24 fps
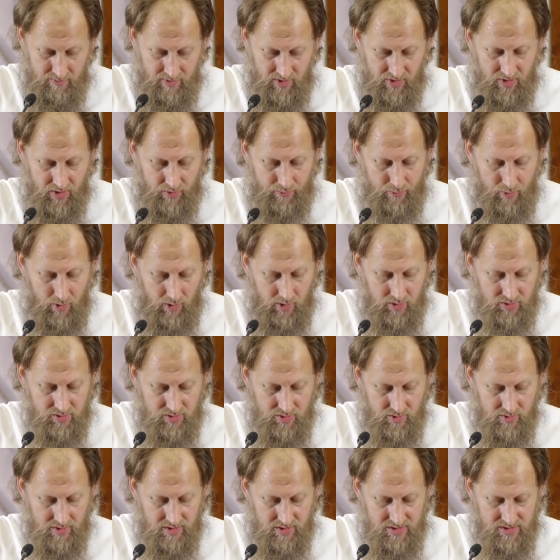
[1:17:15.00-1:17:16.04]
But the
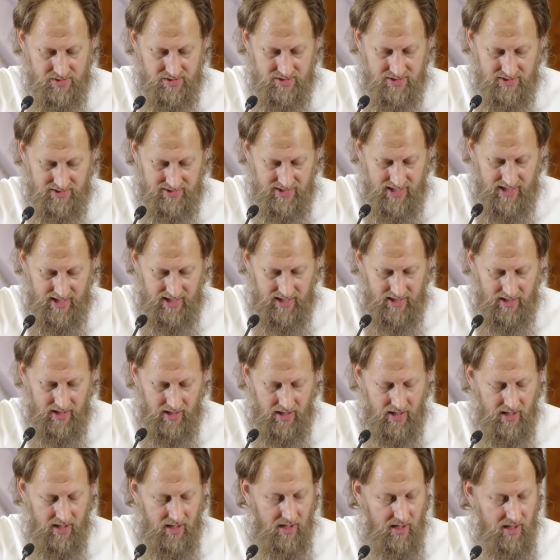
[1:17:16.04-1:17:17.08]
wrongdoers today
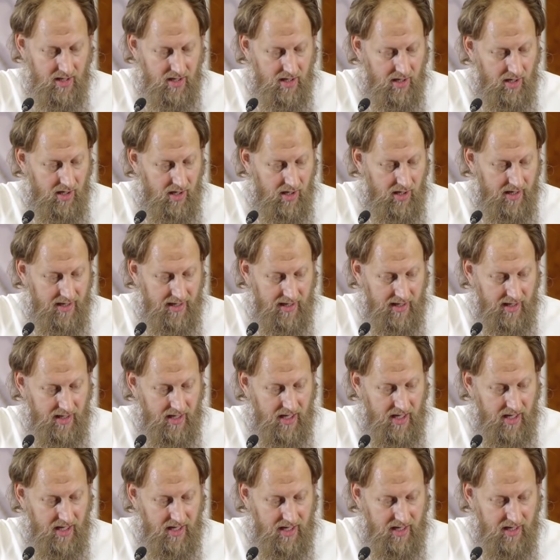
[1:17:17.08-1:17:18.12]
are in
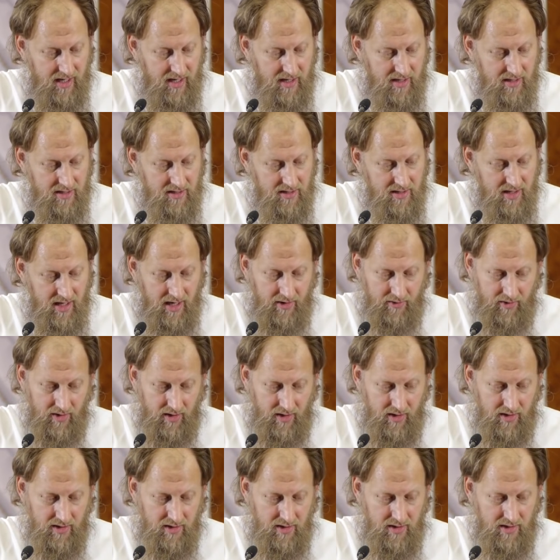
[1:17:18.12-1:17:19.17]
clear
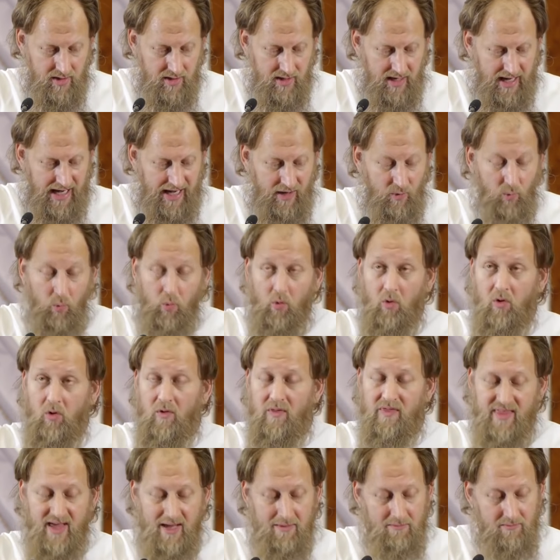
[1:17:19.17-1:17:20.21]
error. And
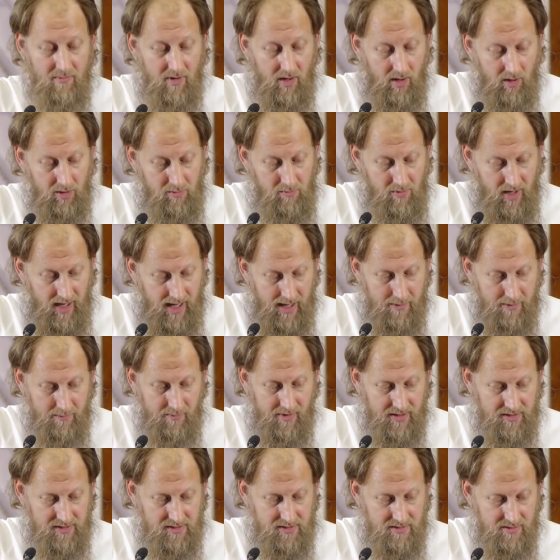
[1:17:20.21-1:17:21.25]
warn them, O
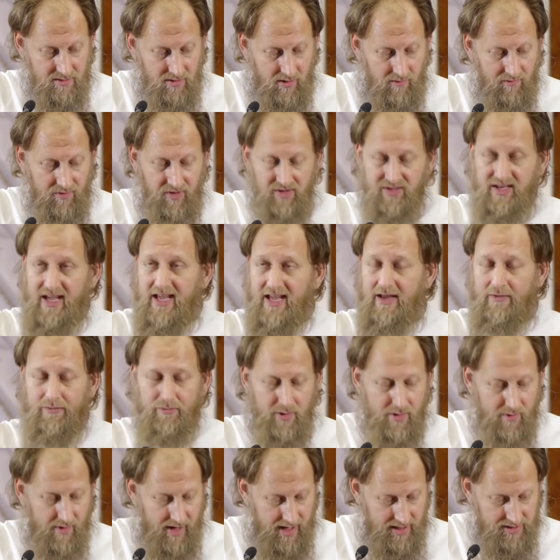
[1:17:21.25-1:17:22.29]
Muhammad, of the day of
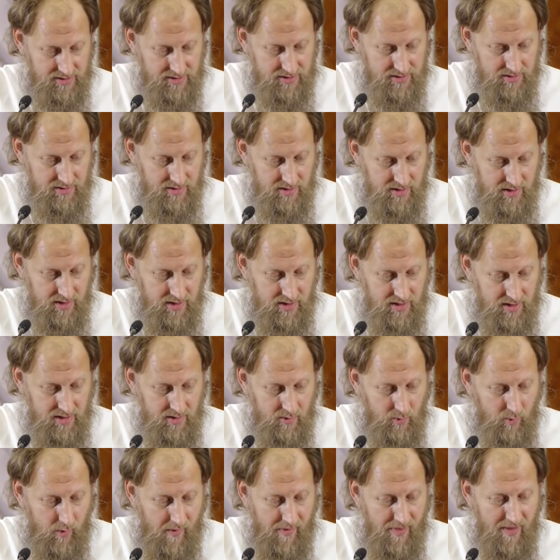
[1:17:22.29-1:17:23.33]
regret,
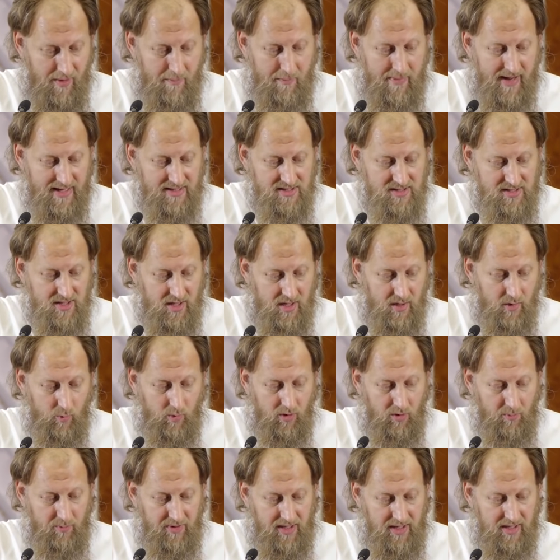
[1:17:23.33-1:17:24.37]
when the matter
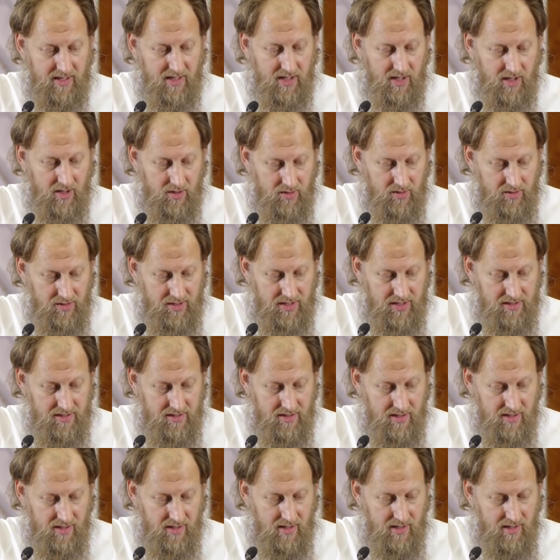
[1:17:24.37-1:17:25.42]
will be
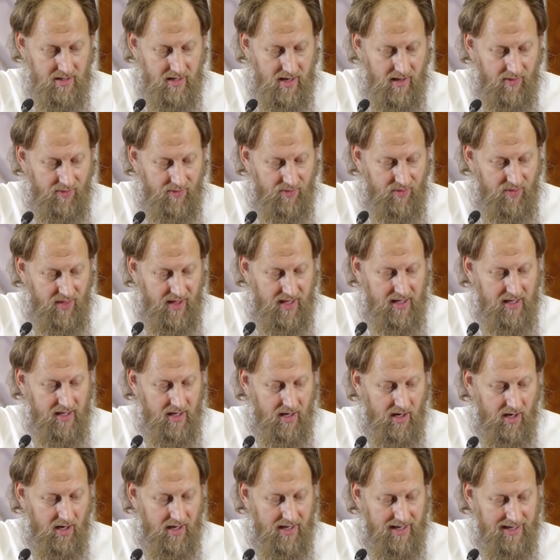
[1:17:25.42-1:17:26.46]
concluded and they
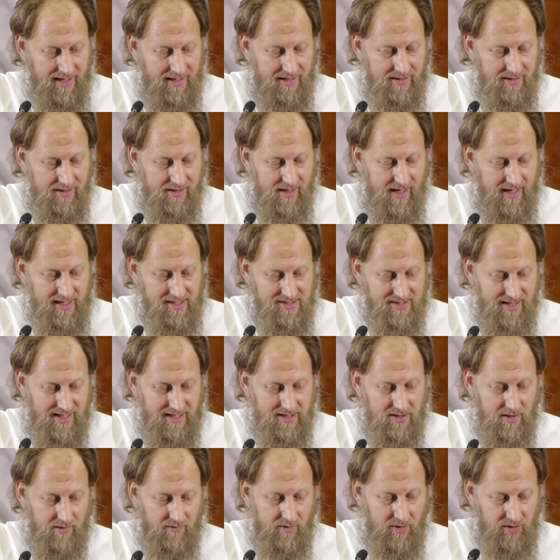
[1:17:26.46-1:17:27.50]
are in a
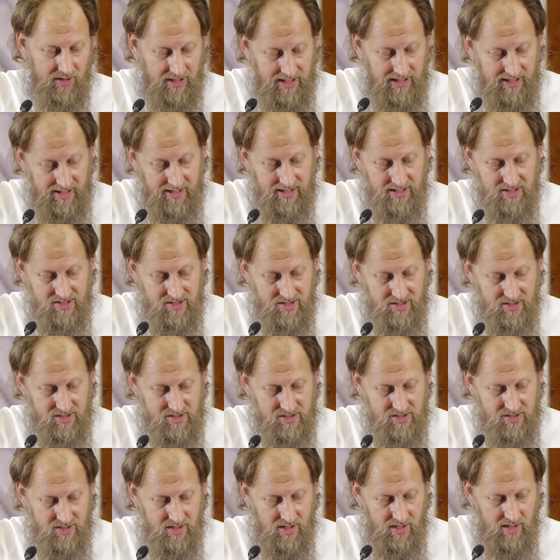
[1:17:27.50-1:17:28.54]
state of
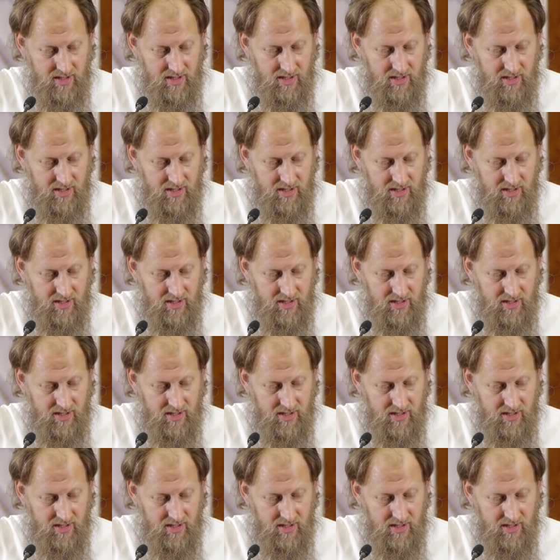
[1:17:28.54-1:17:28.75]
heedlessness